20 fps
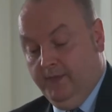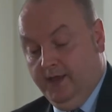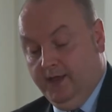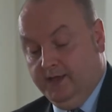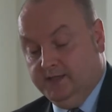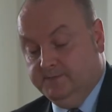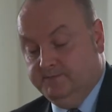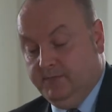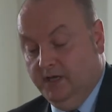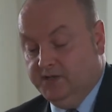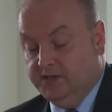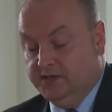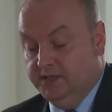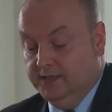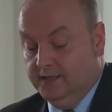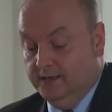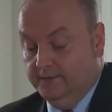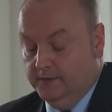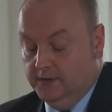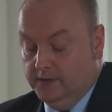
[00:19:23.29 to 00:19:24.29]
especially
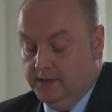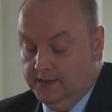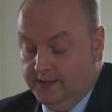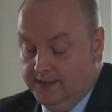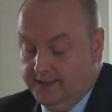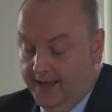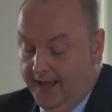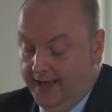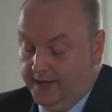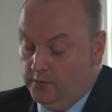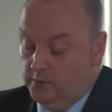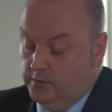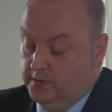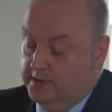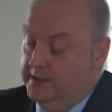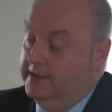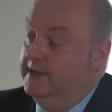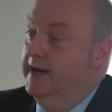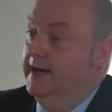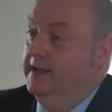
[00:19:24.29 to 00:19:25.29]
given the
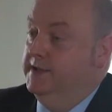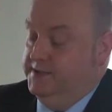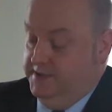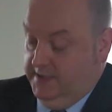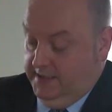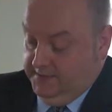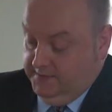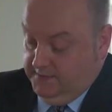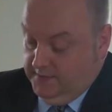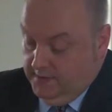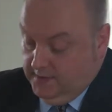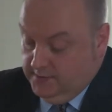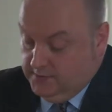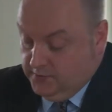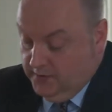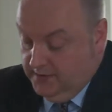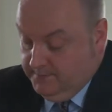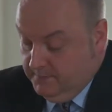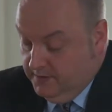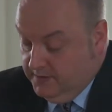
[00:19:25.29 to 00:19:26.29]
inadequate and unjust
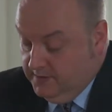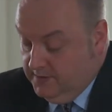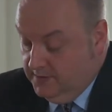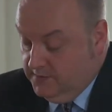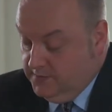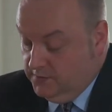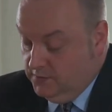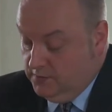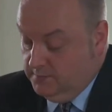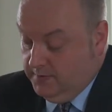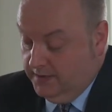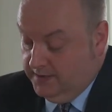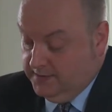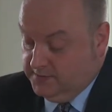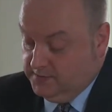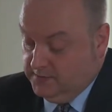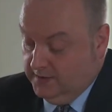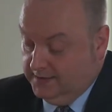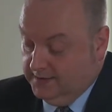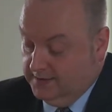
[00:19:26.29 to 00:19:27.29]
treatment endured by
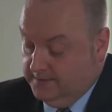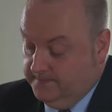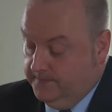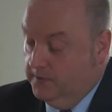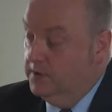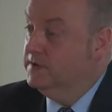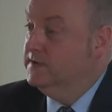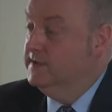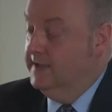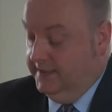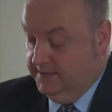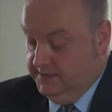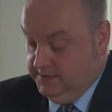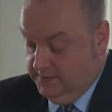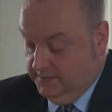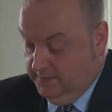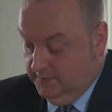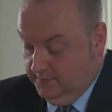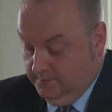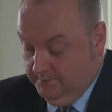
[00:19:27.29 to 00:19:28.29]
Australia's First
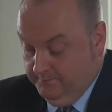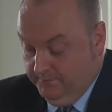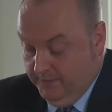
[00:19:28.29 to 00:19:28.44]
Nations.